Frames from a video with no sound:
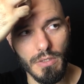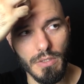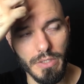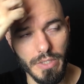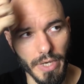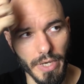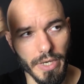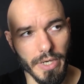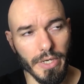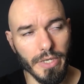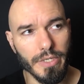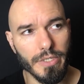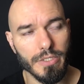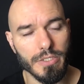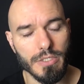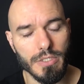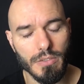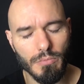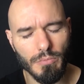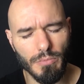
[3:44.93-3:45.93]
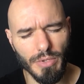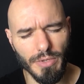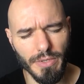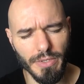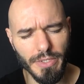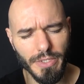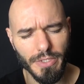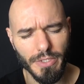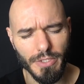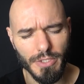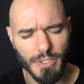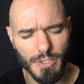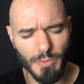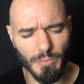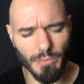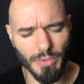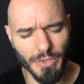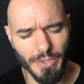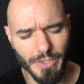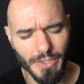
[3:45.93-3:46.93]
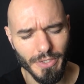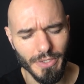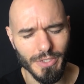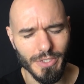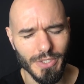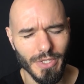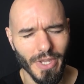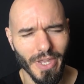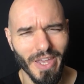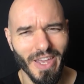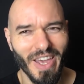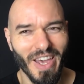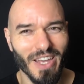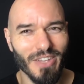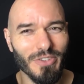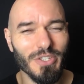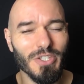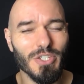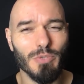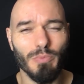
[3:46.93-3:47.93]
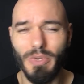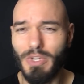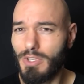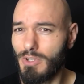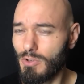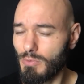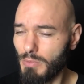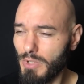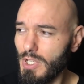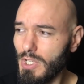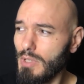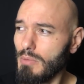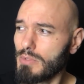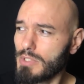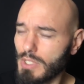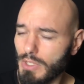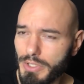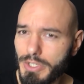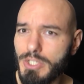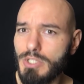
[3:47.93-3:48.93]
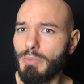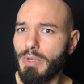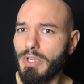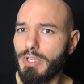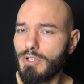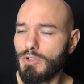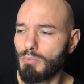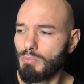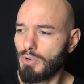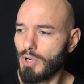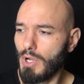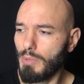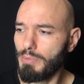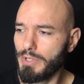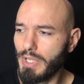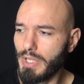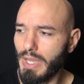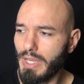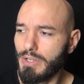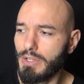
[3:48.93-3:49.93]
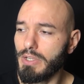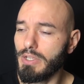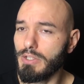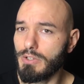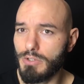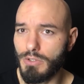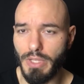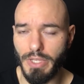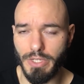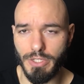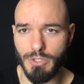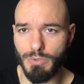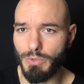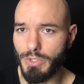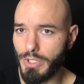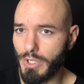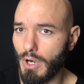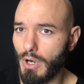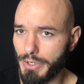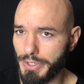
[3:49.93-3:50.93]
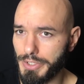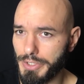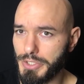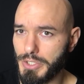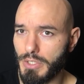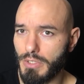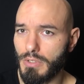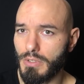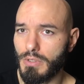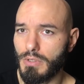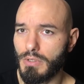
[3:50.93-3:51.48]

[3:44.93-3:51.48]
guys, please, please, at least make your memes, at least make your propaganda intellectually honest.